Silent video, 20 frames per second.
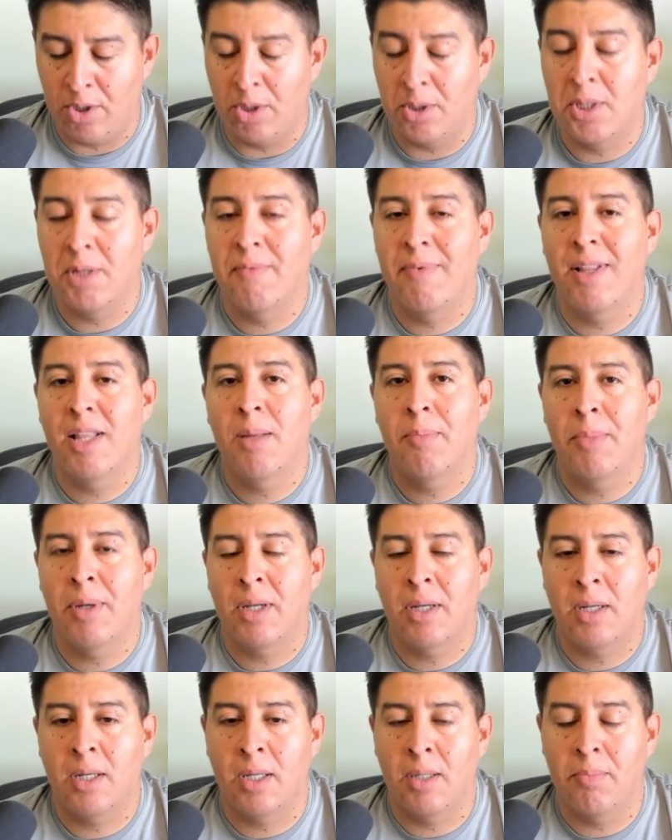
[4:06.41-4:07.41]
Your
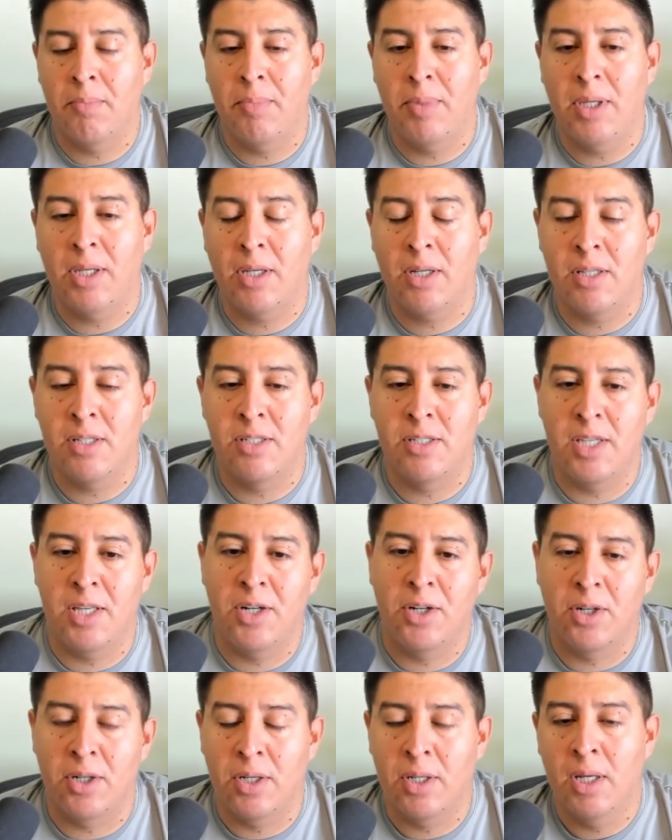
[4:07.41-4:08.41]
development can be
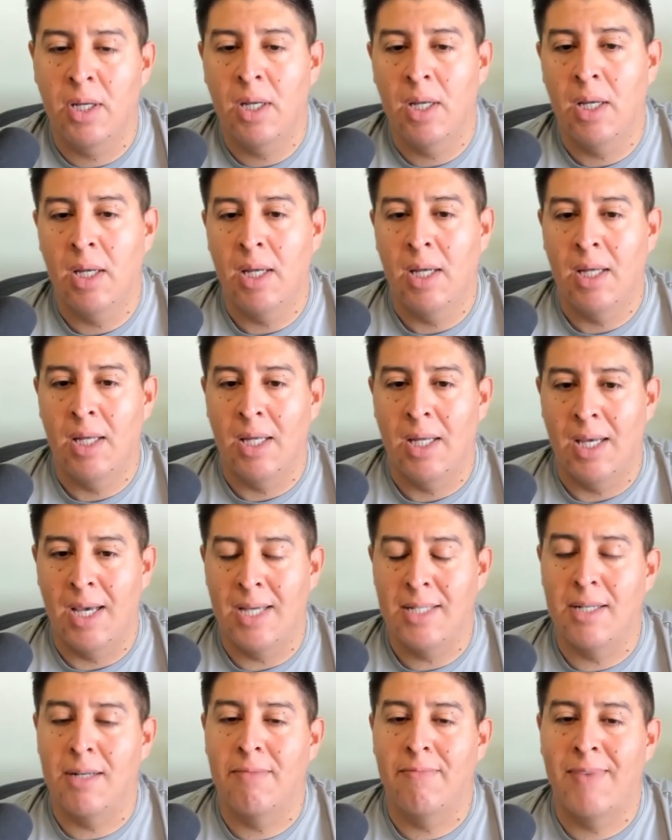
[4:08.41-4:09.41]
considered
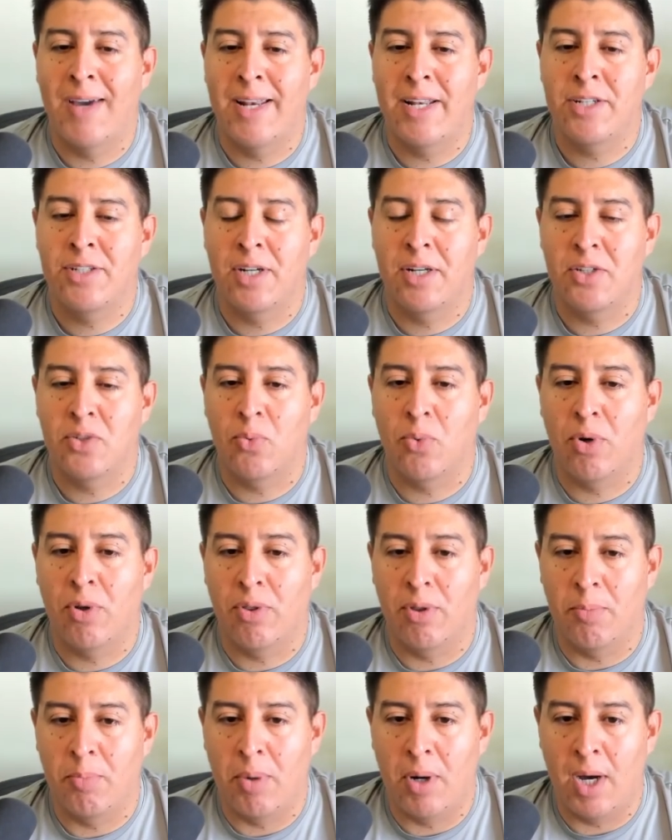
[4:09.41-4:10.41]
an advantage that is
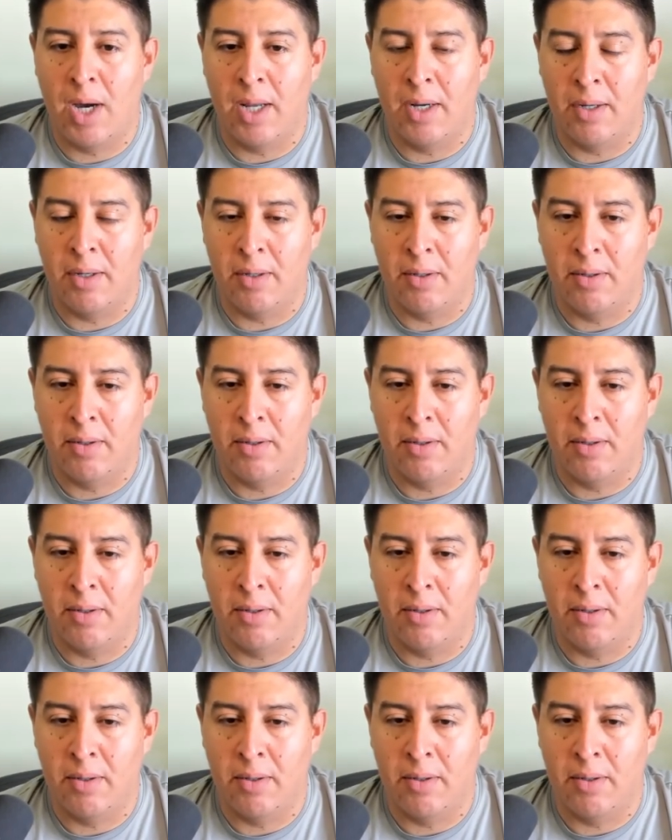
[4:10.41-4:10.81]
worth a pawn.